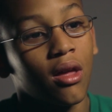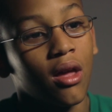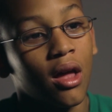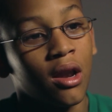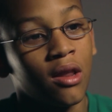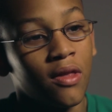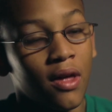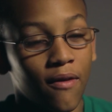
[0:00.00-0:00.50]

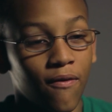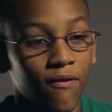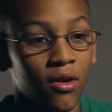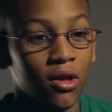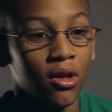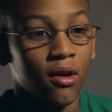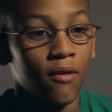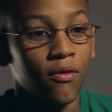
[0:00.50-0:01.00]
kind of that
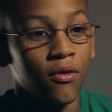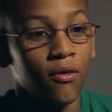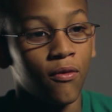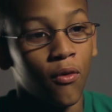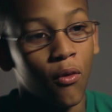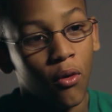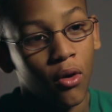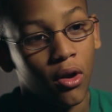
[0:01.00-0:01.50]
feeling of
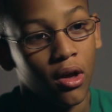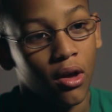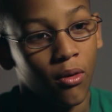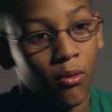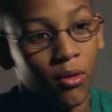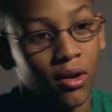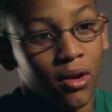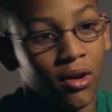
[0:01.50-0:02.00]

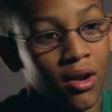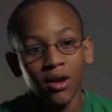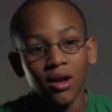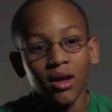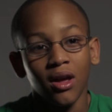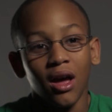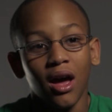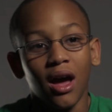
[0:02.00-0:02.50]
euphoria when
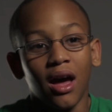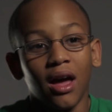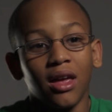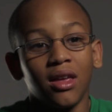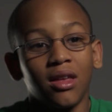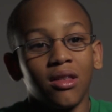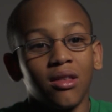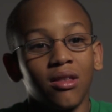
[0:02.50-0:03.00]

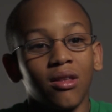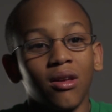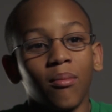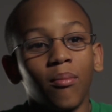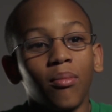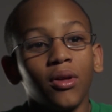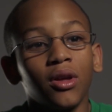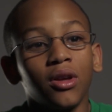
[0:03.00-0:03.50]
I
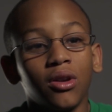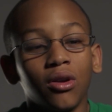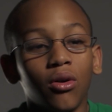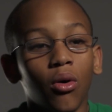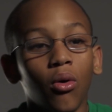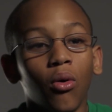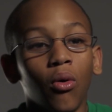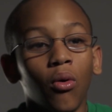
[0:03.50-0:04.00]
complete a
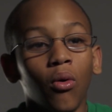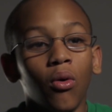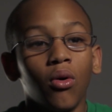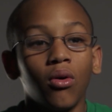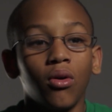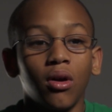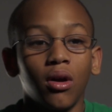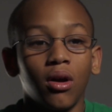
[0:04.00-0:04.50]
goal
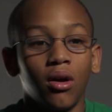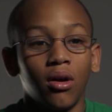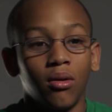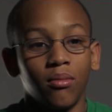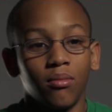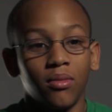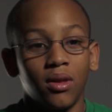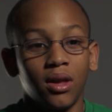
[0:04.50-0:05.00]

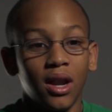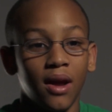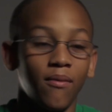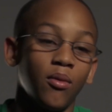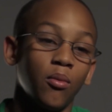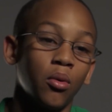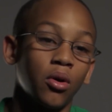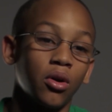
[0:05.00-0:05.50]
that
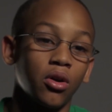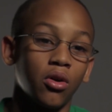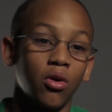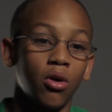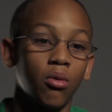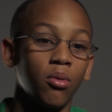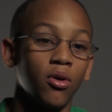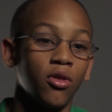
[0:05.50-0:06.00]
I've been working
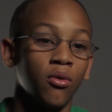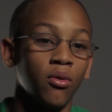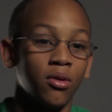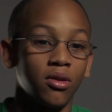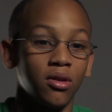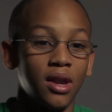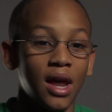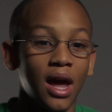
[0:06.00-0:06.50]
on, whether it's an